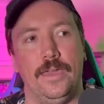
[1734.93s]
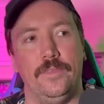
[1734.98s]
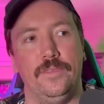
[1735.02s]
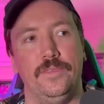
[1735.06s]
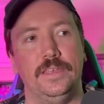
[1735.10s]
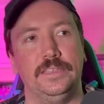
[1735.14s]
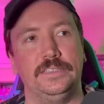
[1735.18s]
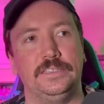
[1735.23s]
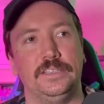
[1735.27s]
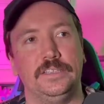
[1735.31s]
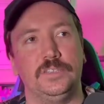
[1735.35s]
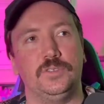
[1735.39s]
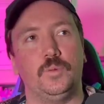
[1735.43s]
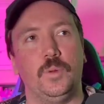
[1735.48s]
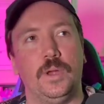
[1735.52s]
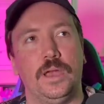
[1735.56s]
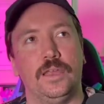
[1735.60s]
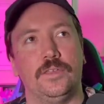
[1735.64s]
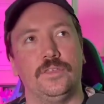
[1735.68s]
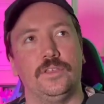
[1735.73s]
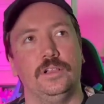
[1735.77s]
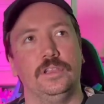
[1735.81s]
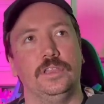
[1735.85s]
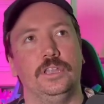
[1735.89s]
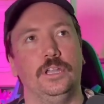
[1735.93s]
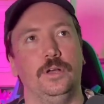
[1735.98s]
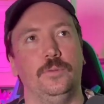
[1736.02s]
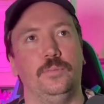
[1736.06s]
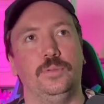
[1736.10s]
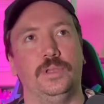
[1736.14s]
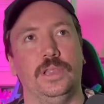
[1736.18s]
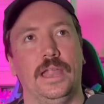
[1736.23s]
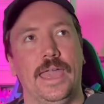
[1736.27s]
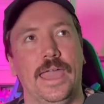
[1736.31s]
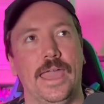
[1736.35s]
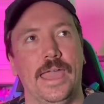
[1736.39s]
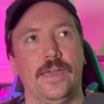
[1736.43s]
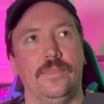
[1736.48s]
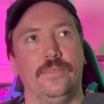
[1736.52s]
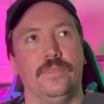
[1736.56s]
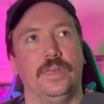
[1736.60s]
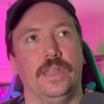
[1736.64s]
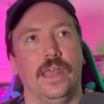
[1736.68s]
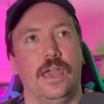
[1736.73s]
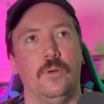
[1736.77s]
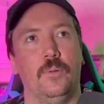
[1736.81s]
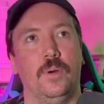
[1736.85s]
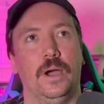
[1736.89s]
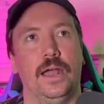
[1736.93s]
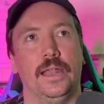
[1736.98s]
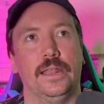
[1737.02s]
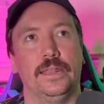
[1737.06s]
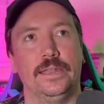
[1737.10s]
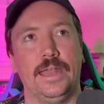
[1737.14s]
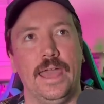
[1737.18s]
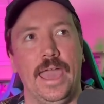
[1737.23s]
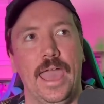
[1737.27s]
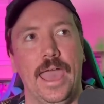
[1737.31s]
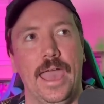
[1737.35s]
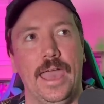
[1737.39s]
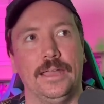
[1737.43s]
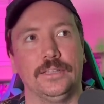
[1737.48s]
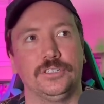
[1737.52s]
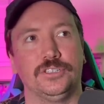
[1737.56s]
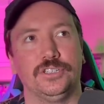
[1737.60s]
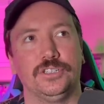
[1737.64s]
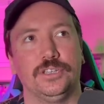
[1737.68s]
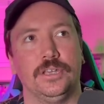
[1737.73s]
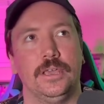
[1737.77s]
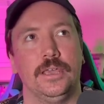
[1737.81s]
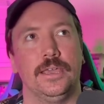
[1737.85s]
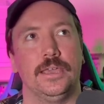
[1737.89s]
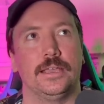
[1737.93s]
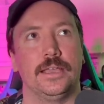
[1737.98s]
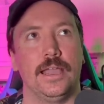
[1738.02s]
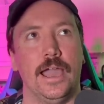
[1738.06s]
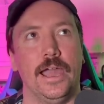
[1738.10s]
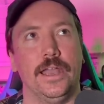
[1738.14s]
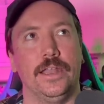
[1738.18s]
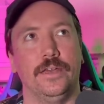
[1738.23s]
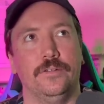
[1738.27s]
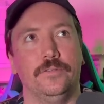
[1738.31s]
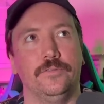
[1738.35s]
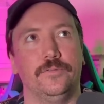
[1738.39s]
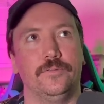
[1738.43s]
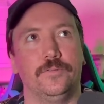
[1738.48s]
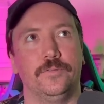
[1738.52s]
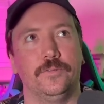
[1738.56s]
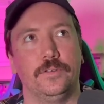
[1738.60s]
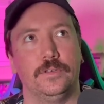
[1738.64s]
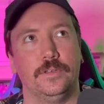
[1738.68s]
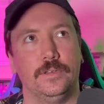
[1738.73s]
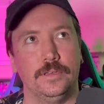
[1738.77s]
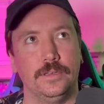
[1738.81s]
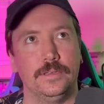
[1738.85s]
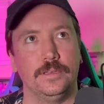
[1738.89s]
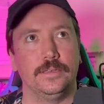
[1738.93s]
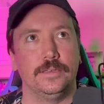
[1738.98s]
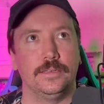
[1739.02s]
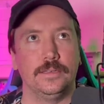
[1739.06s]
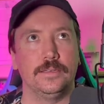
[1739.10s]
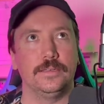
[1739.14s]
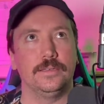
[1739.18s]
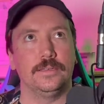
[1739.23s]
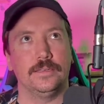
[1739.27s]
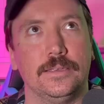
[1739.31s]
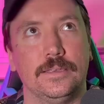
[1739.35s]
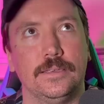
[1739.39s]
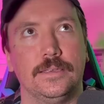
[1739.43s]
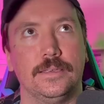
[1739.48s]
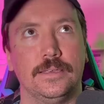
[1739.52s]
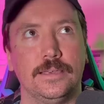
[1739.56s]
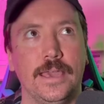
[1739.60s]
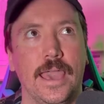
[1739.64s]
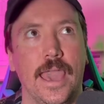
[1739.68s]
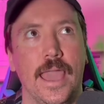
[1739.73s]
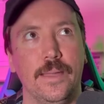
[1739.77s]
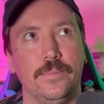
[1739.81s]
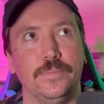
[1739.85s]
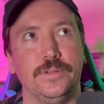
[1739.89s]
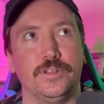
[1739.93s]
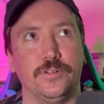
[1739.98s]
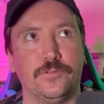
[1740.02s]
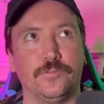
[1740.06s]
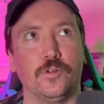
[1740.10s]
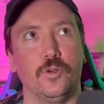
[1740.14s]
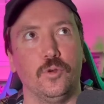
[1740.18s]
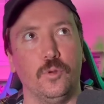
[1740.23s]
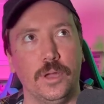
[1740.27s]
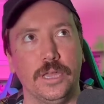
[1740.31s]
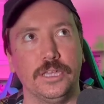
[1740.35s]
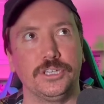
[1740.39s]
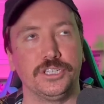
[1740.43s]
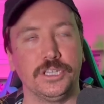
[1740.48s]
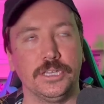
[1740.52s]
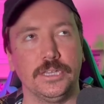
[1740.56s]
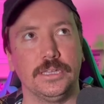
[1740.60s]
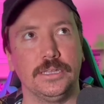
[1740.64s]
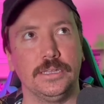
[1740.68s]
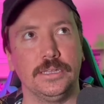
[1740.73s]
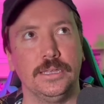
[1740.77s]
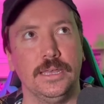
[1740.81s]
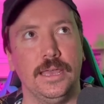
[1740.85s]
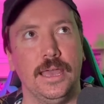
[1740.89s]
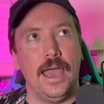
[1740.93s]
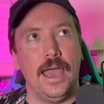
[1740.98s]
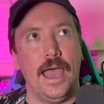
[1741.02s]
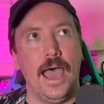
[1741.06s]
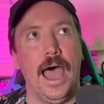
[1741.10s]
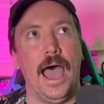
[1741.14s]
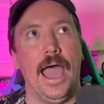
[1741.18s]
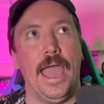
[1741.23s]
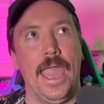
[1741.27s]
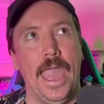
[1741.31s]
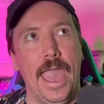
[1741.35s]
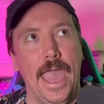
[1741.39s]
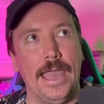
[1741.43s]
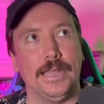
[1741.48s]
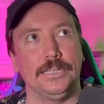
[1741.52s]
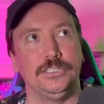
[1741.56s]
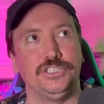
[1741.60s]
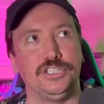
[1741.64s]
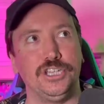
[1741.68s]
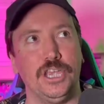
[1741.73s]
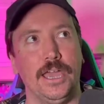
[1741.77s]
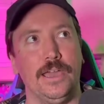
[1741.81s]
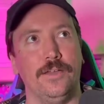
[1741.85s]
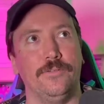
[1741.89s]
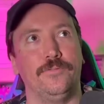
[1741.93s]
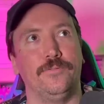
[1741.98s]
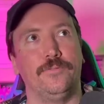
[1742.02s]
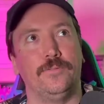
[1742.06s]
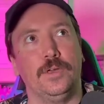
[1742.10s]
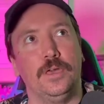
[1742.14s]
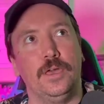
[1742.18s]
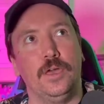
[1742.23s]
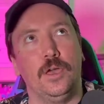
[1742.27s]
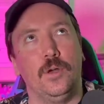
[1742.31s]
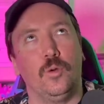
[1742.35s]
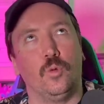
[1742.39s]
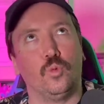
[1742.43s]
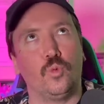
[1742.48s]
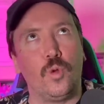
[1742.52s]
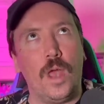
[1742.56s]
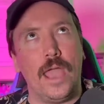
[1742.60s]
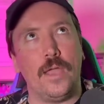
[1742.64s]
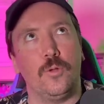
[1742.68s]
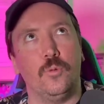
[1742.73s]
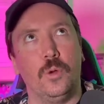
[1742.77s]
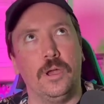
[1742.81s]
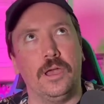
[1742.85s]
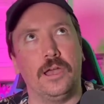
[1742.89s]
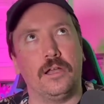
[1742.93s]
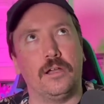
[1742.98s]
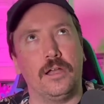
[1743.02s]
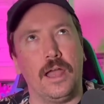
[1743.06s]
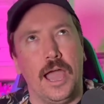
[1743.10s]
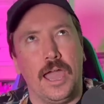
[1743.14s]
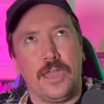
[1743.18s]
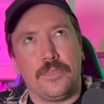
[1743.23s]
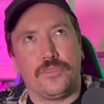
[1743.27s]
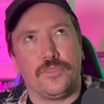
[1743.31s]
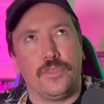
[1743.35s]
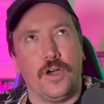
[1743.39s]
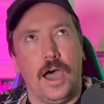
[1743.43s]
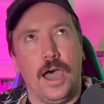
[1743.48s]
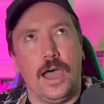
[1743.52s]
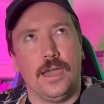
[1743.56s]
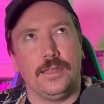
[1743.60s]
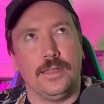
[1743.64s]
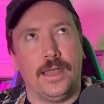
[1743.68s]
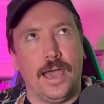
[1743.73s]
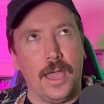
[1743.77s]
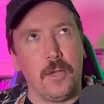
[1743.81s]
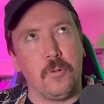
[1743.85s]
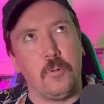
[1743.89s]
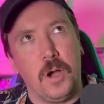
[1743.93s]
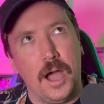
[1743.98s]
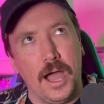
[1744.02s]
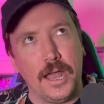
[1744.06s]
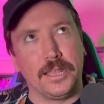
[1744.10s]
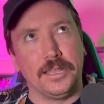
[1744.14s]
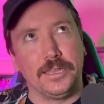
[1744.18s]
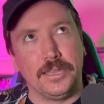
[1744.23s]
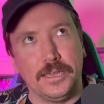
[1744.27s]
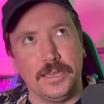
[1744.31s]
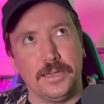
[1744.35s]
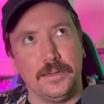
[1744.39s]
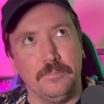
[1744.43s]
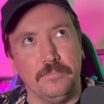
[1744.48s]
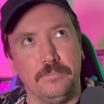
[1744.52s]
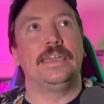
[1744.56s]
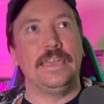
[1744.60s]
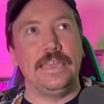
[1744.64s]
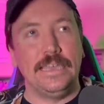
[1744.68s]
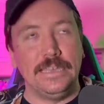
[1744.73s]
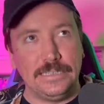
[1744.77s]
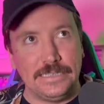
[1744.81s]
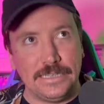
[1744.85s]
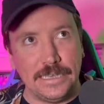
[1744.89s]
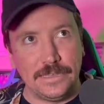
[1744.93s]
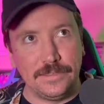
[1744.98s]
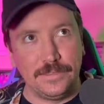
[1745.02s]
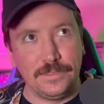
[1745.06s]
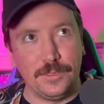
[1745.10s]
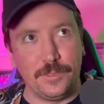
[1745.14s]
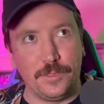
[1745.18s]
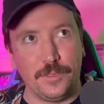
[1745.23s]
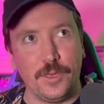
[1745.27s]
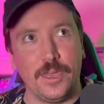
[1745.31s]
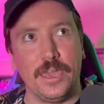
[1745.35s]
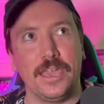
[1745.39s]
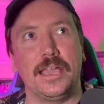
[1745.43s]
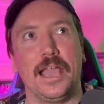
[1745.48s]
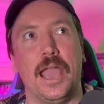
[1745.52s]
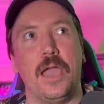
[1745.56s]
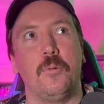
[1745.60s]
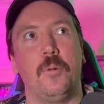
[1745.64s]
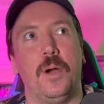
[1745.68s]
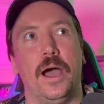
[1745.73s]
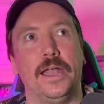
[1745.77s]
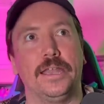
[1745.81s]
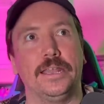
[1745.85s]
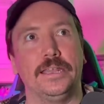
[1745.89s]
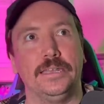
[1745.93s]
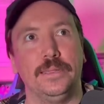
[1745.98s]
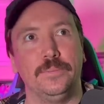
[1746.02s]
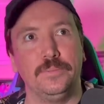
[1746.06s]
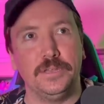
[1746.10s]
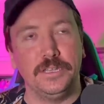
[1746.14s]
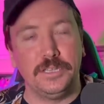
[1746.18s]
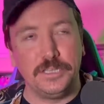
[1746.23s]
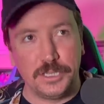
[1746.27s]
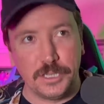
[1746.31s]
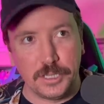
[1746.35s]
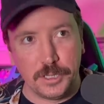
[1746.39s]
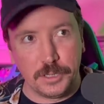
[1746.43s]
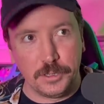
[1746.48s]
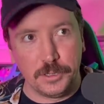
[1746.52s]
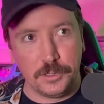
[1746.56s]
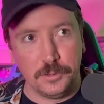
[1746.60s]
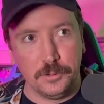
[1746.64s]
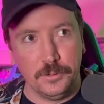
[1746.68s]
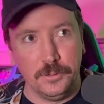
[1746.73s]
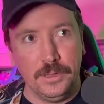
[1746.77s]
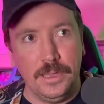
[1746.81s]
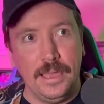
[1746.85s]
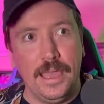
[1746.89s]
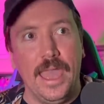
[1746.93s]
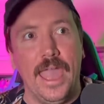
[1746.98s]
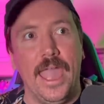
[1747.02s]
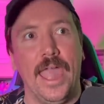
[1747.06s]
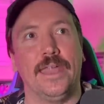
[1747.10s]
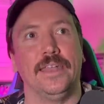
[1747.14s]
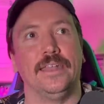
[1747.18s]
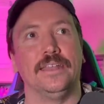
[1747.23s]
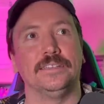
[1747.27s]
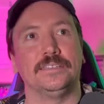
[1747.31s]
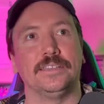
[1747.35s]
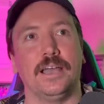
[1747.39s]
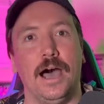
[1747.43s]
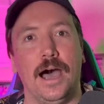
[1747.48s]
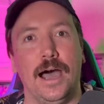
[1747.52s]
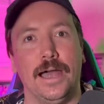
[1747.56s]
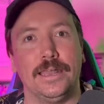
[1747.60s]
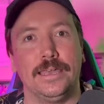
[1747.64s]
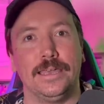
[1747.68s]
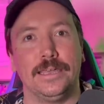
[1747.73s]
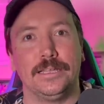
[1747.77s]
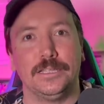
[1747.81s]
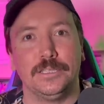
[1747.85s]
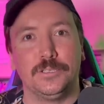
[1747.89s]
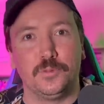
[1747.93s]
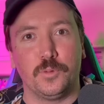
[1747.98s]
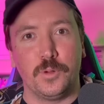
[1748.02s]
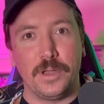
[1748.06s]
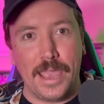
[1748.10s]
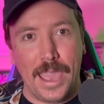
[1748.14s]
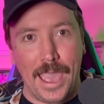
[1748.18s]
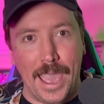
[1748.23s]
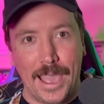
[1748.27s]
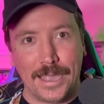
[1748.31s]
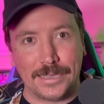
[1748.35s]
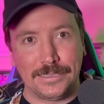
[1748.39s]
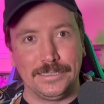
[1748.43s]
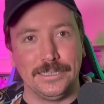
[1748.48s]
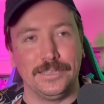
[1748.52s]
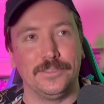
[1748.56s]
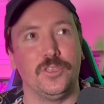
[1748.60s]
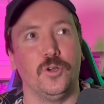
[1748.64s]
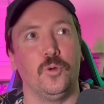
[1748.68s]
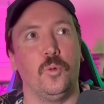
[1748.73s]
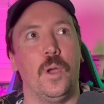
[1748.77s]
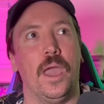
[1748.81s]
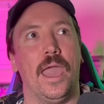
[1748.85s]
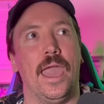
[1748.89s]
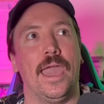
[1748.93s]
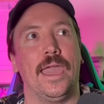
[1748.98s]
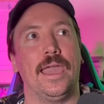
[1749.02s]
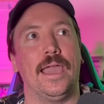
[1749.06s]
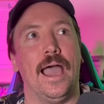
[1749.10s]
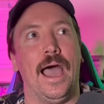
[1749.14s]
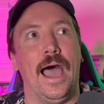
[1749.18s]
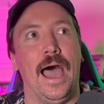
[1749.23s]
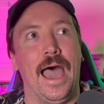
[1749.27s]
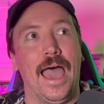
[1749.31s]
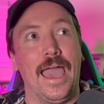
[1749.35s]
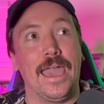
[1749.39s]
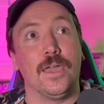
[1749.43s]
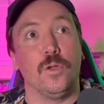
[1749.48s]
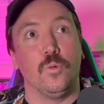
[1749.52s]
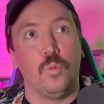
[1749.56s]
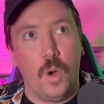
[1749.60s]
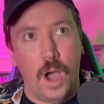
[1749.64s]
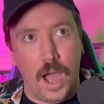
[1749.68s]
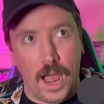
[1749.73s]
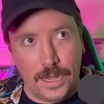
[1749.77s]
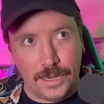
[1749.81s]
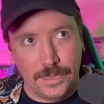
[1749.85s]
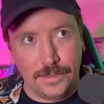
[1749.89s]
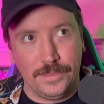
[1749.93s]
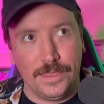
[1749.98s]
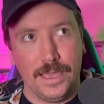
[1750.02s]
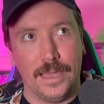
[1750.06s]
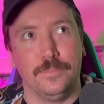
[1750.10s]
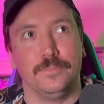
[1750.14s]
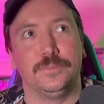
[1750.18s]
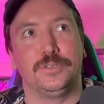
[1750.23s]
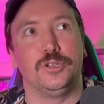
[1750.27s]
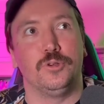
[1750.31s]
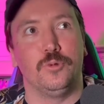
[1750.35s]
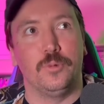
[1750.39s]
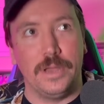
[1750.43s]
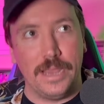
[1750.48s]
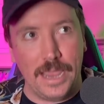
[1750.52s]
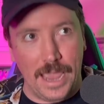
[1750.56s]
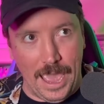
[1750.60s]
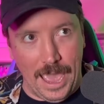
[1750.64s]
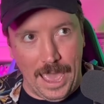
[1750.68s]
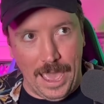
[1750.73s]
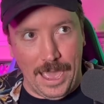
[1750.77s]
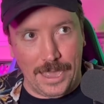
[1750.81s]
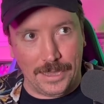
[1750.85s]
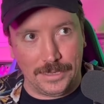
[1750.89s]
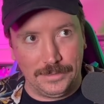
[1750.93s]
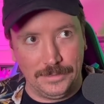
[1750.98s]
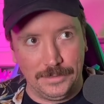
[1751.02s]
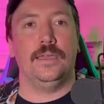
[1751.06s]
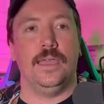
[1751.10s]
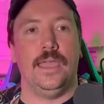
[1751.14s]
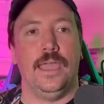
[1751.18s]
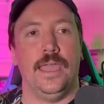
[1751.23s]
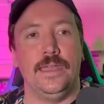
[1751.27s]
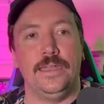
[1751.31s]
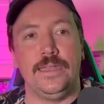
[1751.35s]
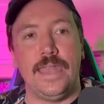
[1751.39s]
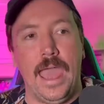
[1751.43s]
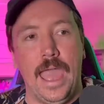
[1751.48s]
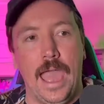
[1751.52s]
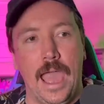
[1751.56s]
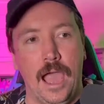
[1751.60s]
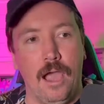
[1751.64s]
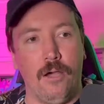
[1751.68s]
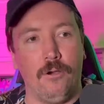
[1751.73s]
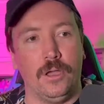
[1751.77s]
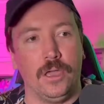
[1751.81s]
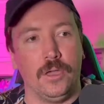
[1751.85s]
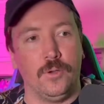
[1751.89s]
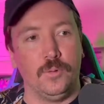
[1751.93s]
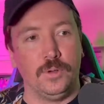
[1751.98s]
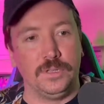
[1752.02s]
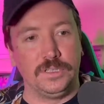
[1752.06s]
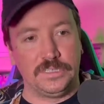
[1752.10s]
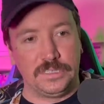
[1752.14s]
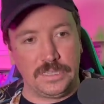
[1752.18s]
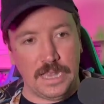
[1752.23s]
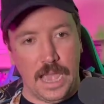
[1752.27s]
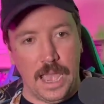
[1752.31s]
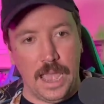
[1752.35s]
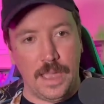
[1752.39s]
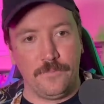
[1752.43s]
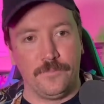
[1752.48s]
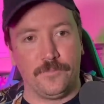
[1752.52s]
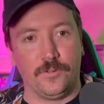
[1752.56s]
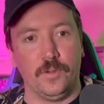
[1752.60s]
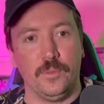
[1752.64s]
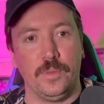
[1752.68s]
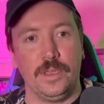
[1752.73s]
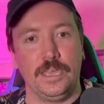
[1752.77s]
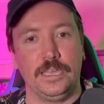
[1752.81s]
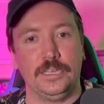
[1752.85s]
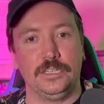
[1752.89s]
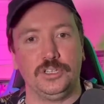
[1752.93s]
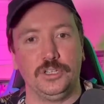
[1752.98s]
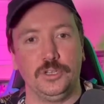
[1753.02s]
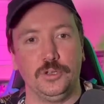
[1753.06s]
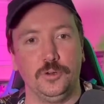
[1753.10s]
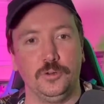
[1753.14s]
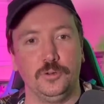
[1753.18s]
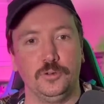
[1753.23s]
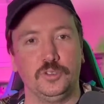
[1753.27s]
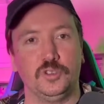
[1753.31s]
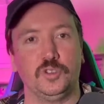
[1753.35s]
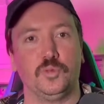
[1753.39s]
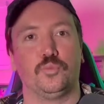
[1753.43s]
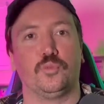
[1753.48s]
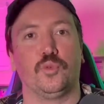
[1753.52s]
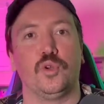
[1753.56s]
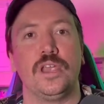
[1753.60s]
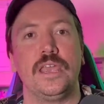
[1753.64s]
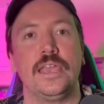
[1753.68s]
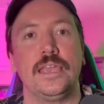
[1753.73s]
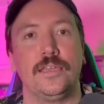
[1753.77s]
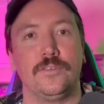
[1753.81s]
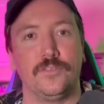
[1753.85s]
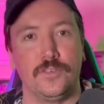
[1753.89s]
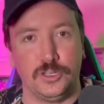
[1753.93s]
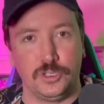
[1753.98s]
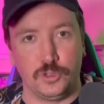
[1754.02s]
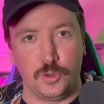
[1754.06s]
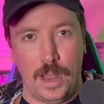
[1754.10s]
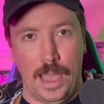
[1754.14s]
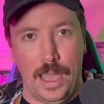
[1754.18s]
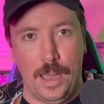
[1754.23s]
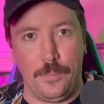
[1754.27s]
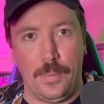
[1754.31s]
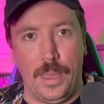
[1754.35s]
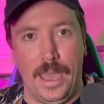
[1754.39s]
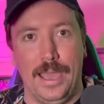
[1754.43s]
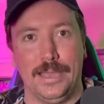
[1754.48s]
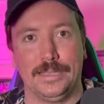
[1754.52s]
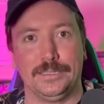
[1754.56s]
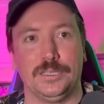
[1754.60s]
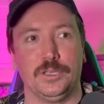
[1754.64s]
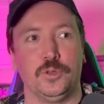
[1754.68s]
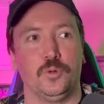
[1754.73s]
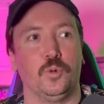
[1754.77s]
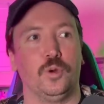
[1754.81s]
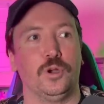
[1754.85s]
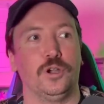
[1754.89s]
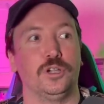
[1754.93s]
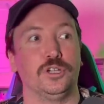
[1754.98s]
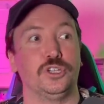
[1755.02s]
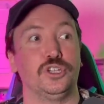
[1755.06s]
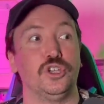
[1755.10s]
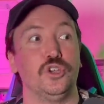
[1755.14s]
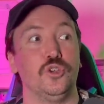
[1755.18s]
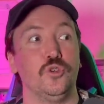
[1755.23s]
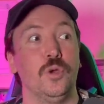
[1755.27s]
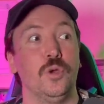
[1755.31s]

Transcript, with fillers: this is where the little plan that I wanted to hatch kind of came to fruition. I had Jeff right where I thought I wanted him. He did the thing I wanted him to do, and his audience reacted the way I wanted them to react. And now it was time for me to spring the trap, as it were, to